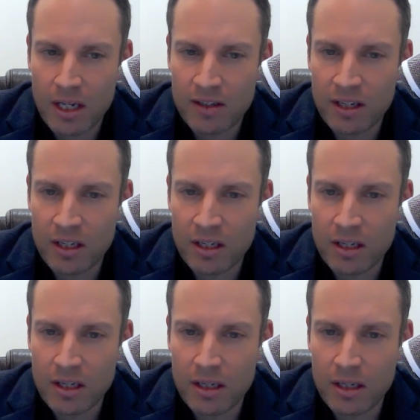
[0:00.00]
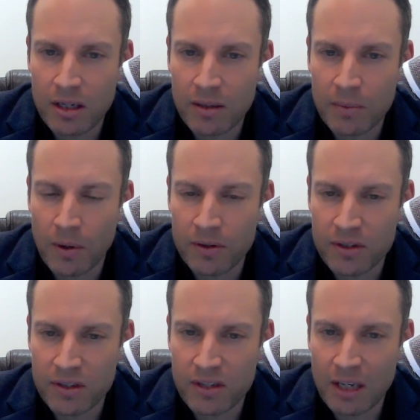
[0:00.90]
it did, it
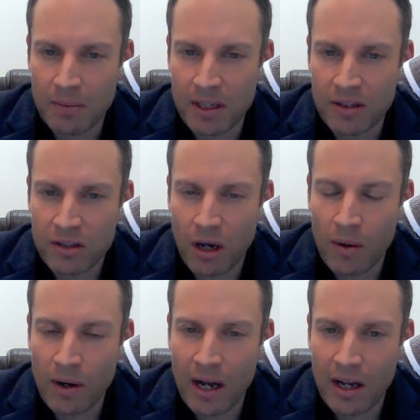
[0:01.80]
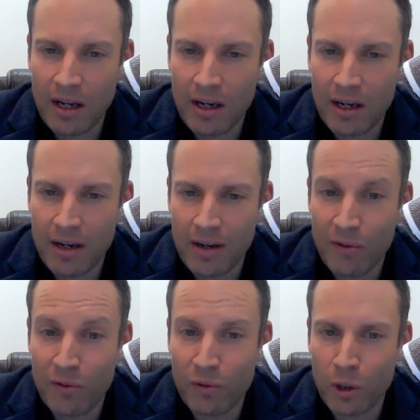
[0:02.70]
was just seeming so
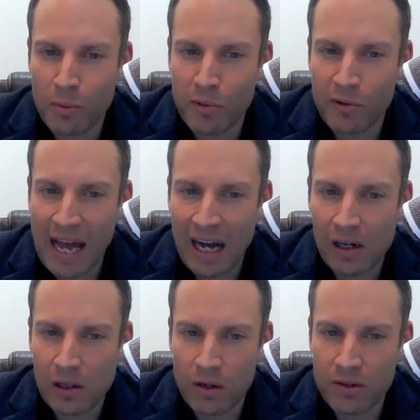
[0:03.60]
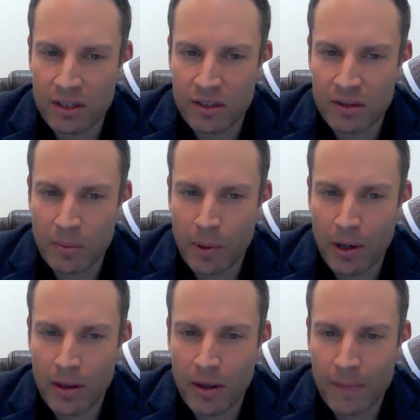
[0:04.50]
affordable for how close it is to
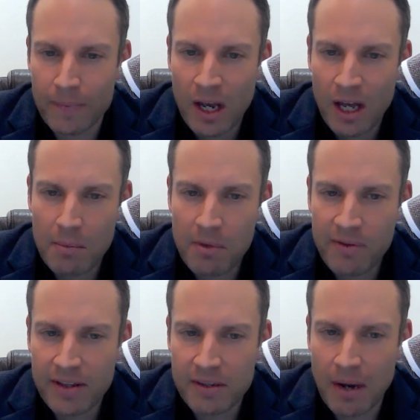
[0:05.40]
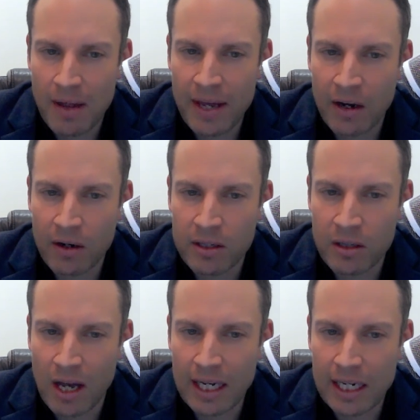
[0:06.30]
Perth. Then we've had some other
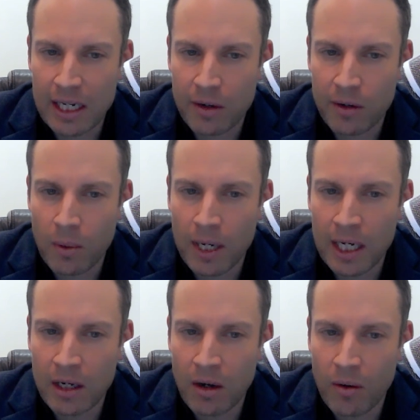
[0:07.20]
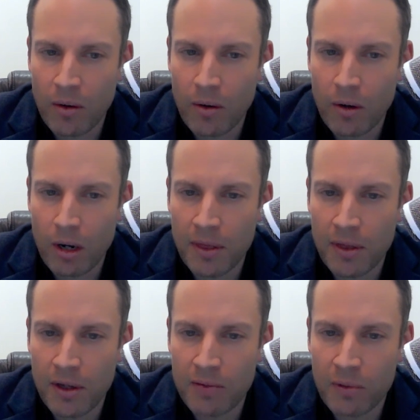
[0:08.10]
areas like Girraween with
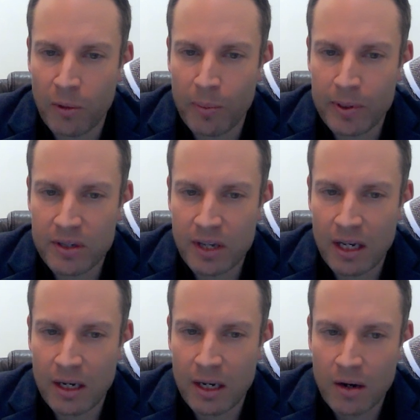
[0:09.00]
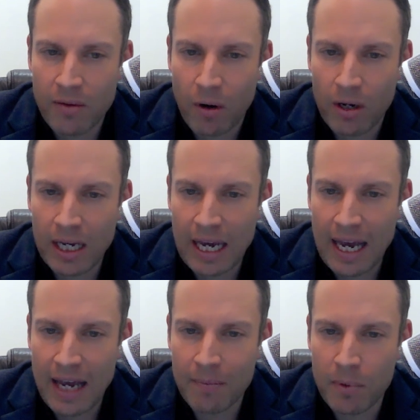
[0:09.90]
34%,
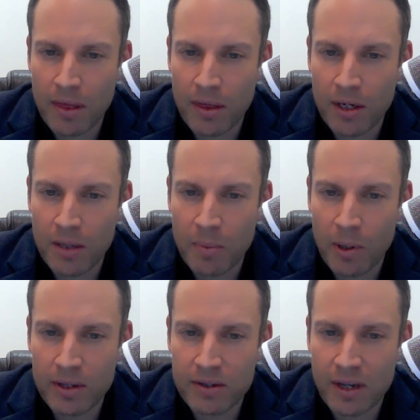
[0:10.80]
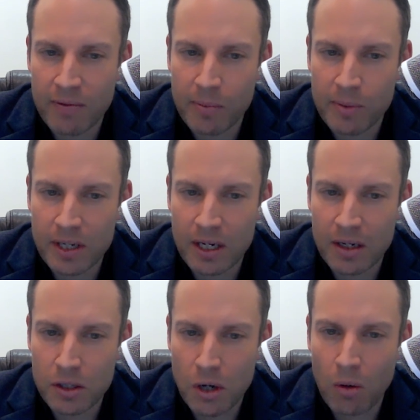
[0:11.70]
Rockingham with 30.7%,
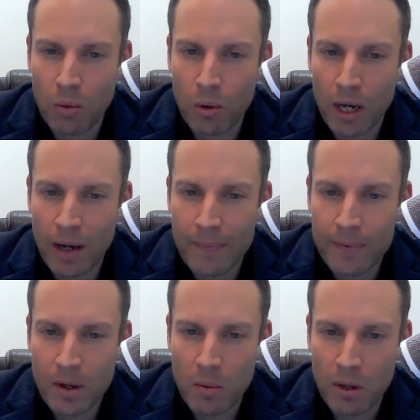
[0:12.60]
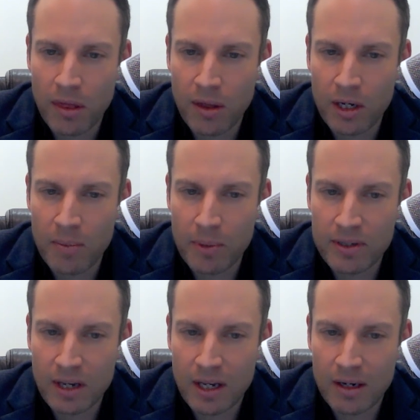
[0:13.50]
Shoalwater with
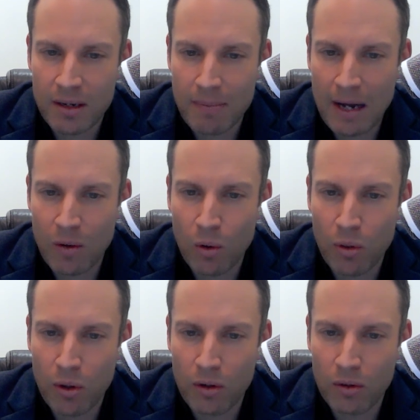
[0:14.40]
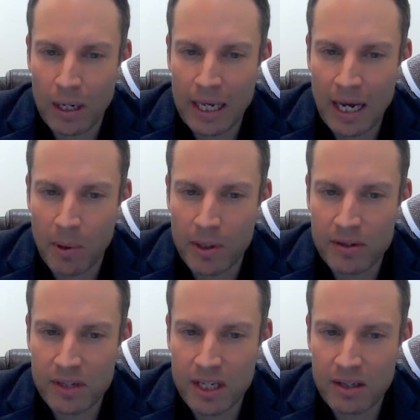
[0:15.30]
30%, Mount Hawthorn
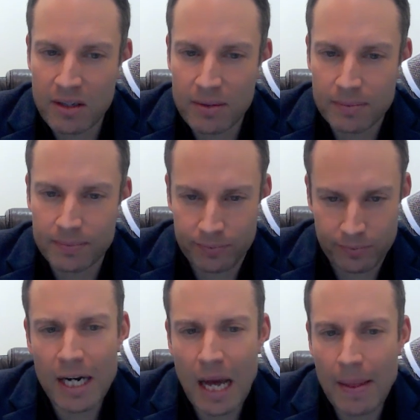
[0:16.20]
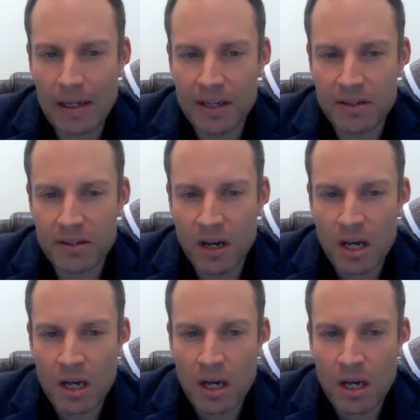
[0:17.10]
28.6%. Go down the list